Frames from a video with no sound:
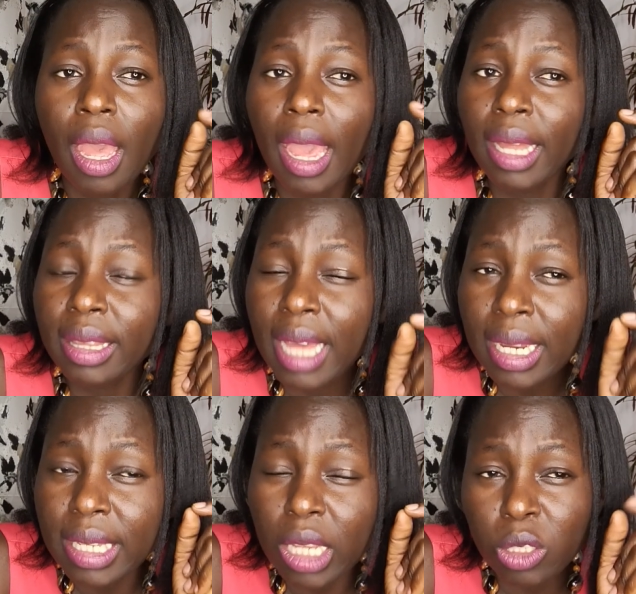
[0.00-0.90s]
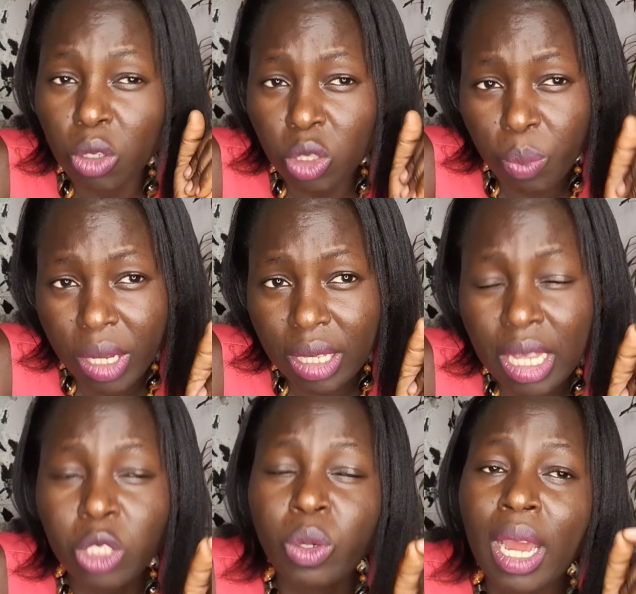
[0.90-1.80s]
And that does not mean
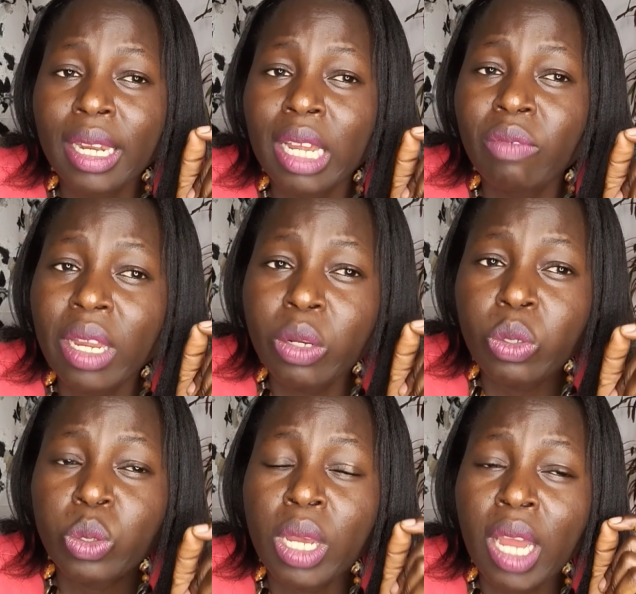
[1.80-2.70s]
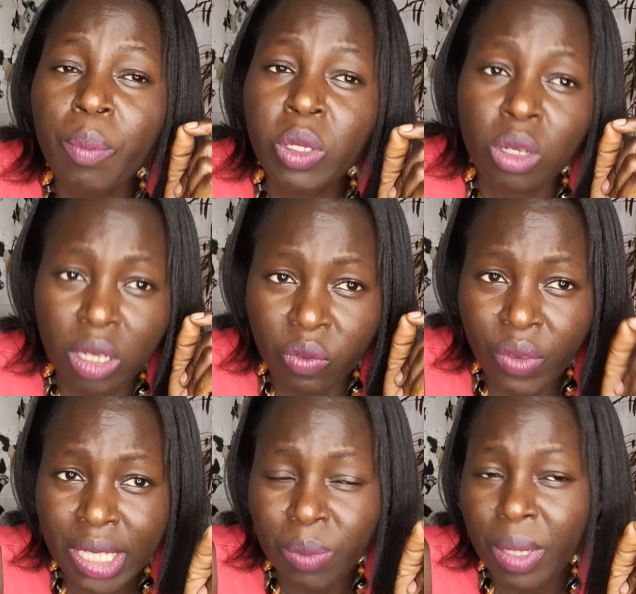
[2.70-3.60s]
that you can never lose your capital
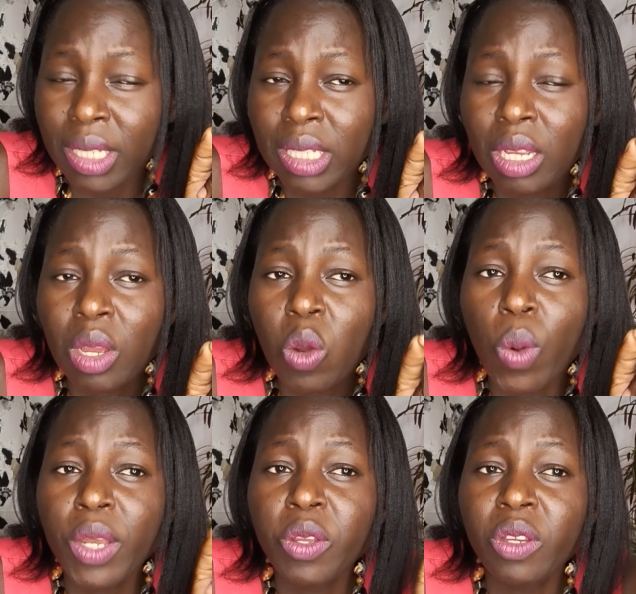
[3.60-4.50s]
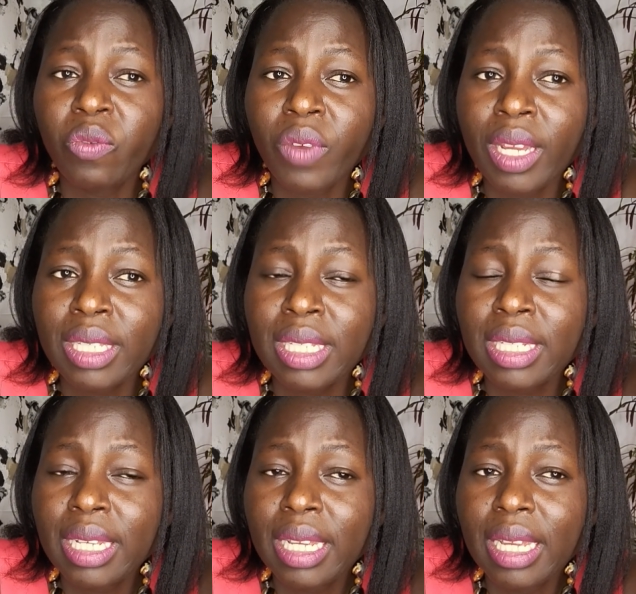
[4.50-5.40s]
investment when you invest
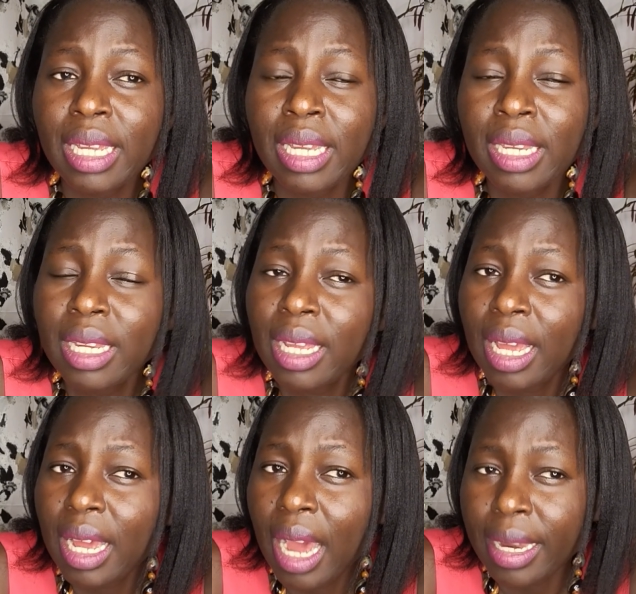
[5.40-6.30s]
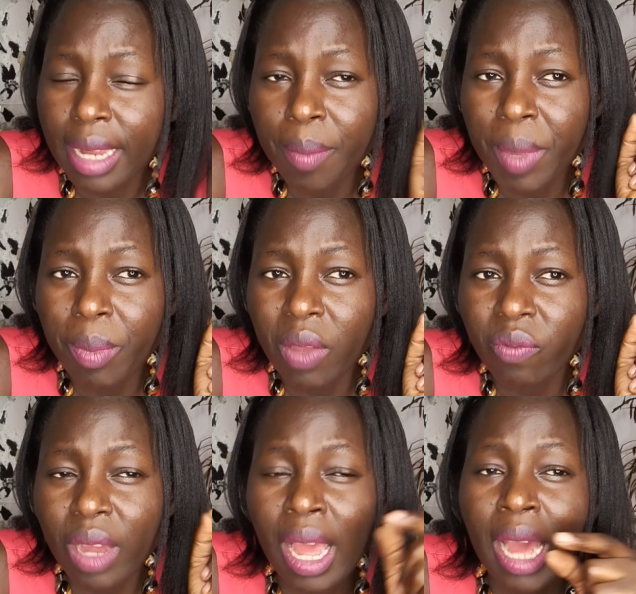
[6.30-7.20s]
in an MMF.
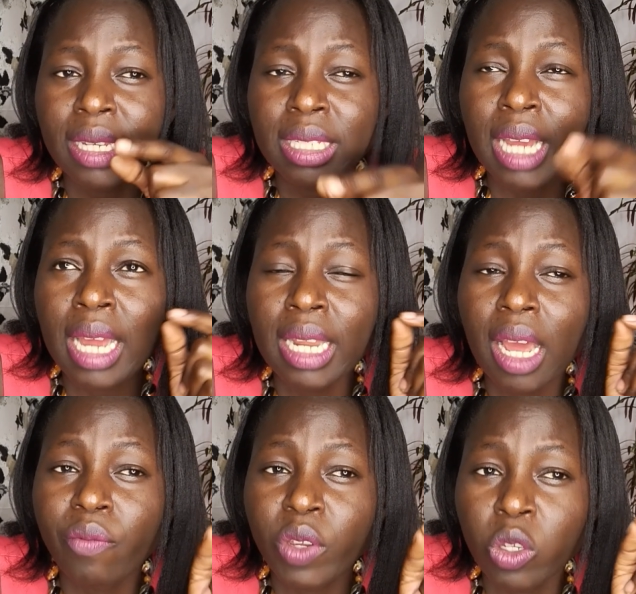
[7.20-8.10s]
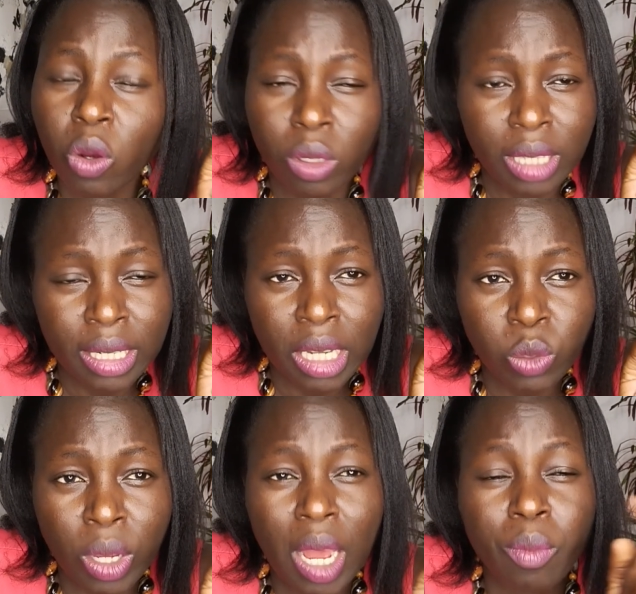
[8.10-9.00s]
I had done a video on that as
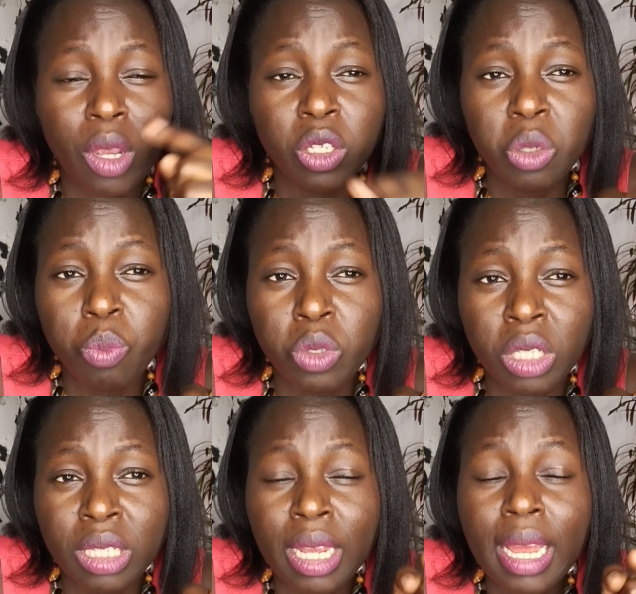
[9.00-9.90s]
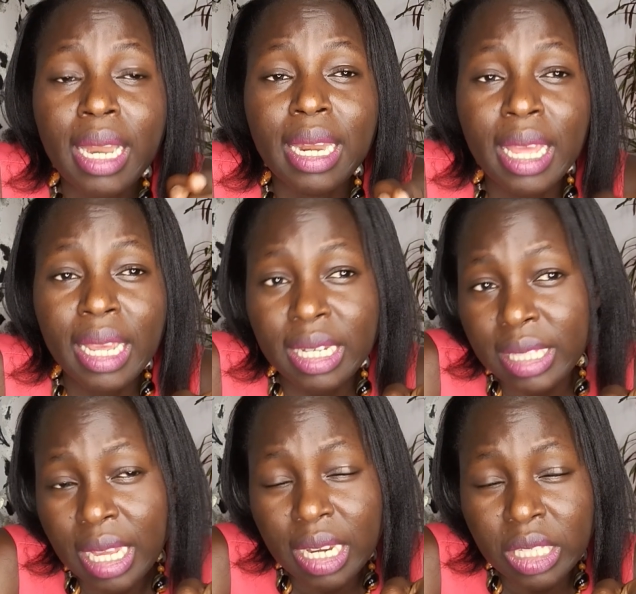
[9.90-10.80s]
well. I'm going to link it
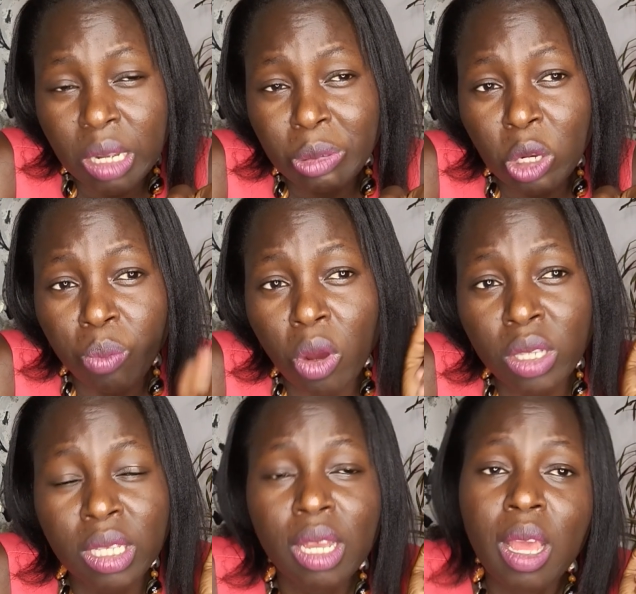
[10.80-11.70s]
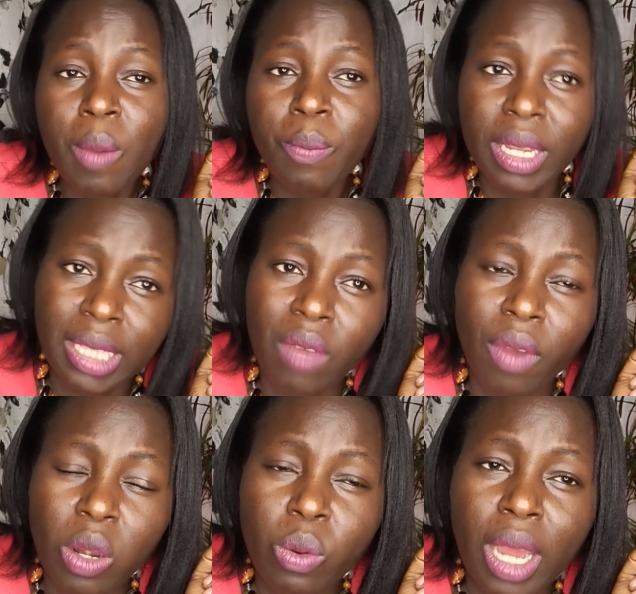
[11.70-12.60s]
in the description box. Please have
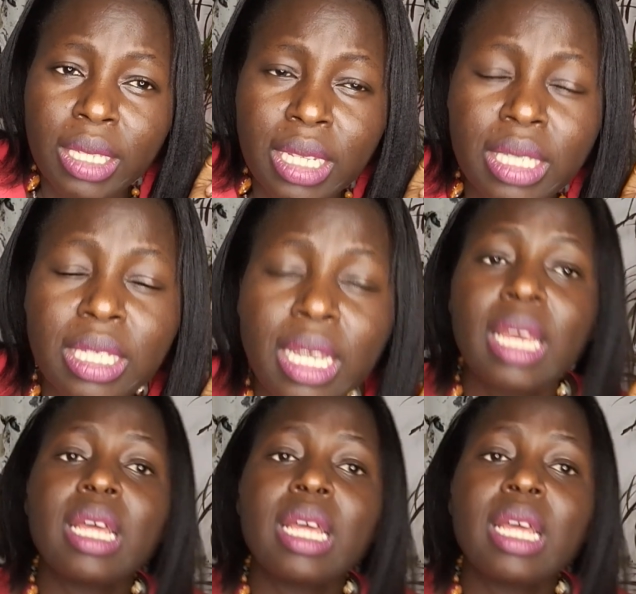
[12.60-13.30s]
a look at it.